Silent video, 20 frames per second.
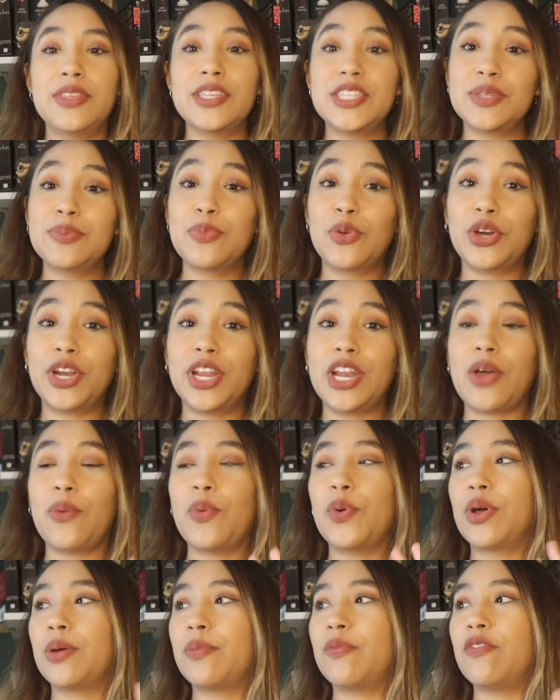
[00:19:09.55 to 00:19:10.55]
This morning I
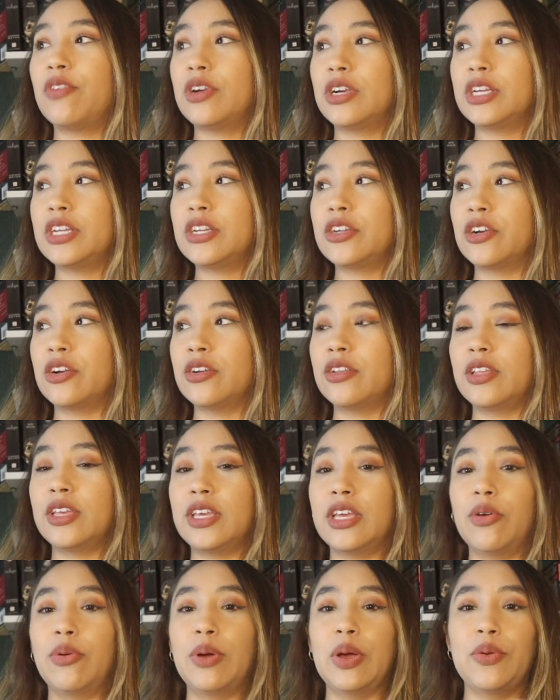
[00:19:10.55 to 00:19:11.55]
woke up very
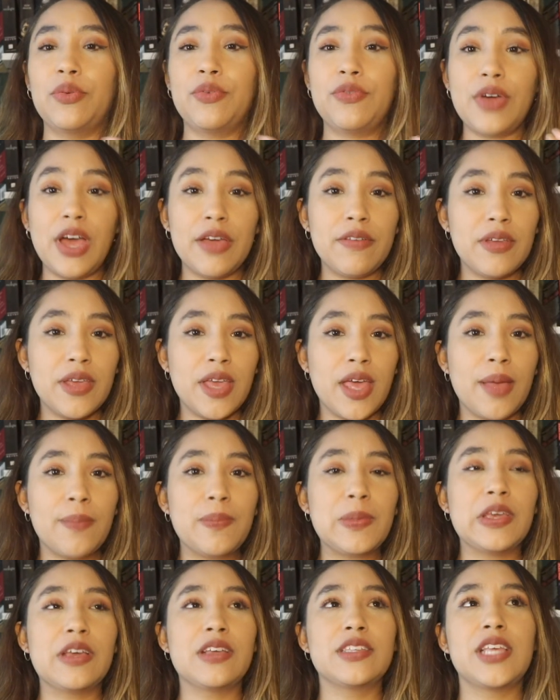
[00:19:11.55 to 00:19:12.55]
early, around 5
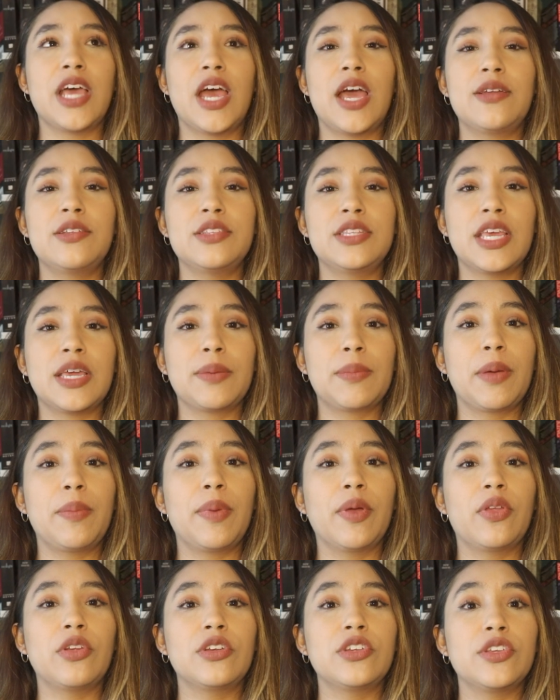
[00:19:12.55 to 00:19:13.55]
a.m. because I had to take my
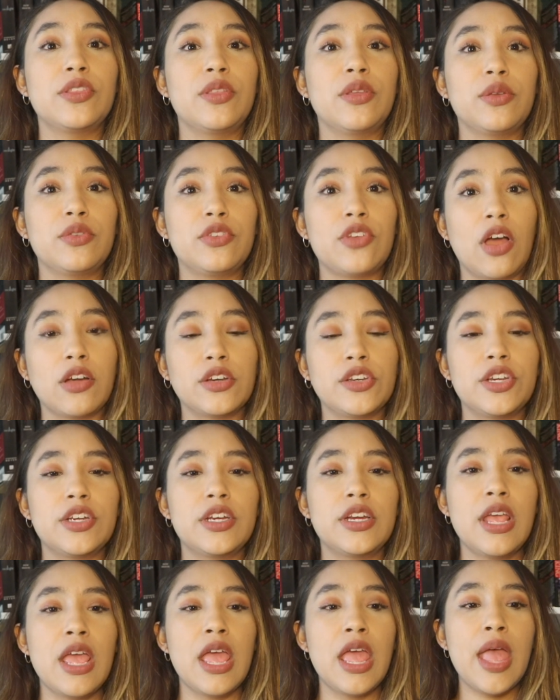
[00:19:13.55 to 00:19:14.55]
brother to the
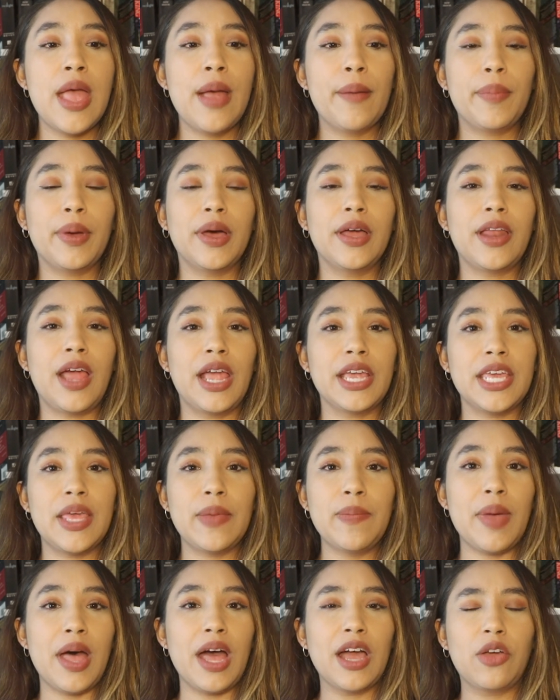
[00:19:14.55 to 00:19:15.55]
doctor. But I
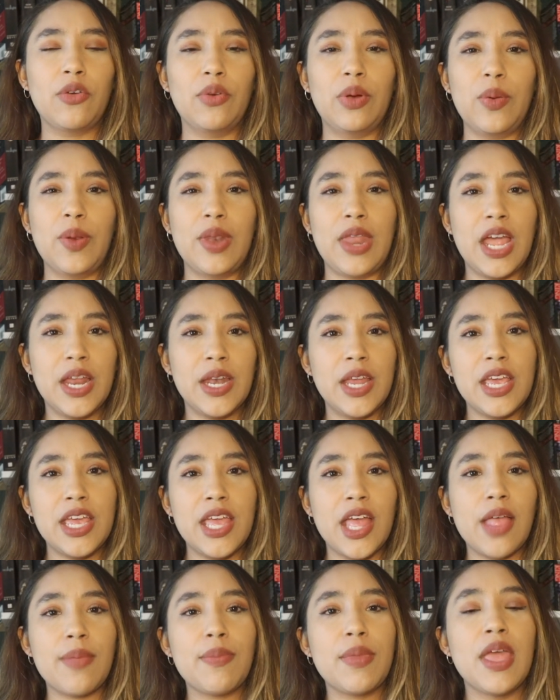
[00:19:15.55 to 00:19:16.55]
came back around 9
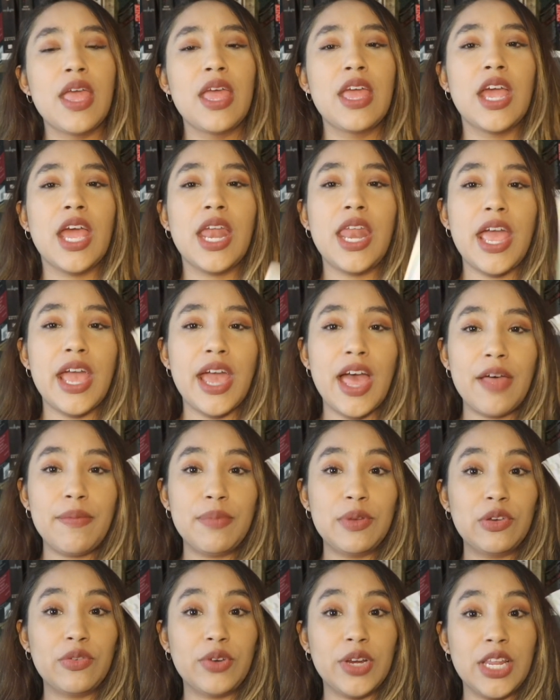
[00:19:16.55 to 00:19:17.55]
a.m. and I have
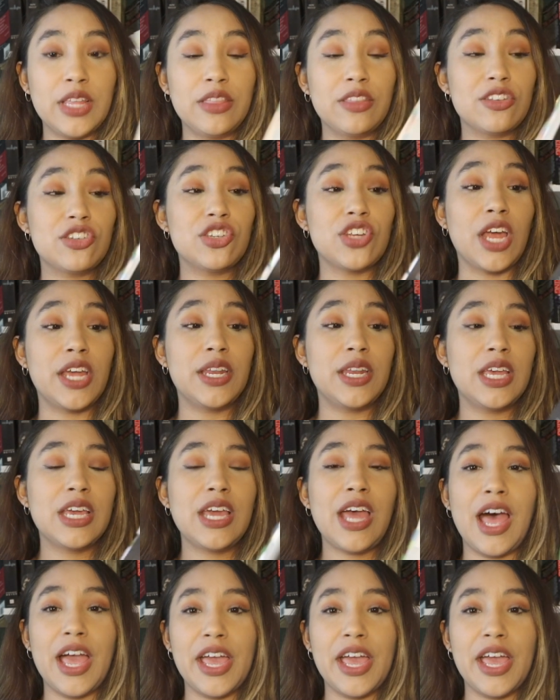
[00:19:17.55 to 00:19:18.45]
been reading The Shining.